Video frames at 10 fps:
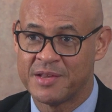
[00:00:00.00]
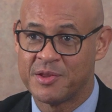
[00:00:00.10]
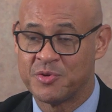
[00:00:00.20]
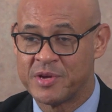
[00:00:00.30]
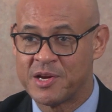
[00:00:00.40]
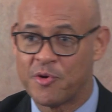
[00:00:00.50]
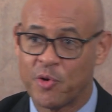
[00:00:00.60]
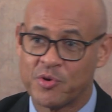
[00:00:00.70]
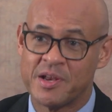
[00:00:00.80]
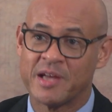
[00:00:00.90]
You need a
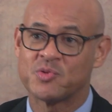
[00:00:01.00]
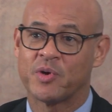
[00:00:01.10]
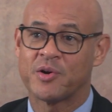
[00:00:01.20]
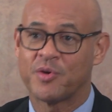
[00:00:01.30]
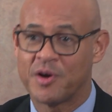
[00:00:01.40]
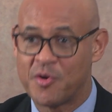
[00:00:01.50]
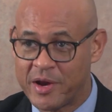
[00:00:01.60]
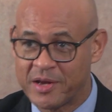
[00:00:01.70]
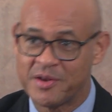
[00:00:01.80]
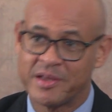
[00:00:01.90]
road network or a
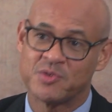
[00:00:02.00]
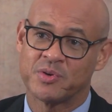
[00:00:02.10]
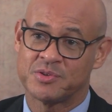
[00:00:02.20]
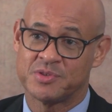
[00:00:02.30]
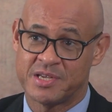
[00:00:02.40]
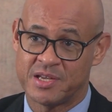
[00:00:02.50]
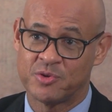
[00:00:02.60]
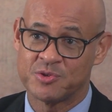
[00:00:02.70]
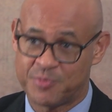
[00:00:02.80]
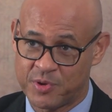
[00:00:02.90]
rail network to take
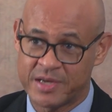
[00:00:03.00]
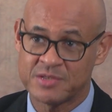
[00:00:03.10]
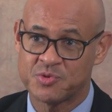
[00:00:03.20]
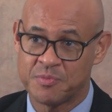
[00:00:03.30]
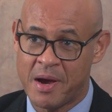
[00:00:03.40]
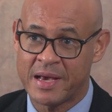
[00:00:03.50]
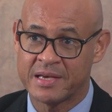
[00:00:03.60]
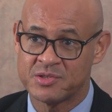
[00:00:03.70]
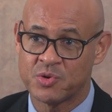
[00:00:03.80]
those products to market.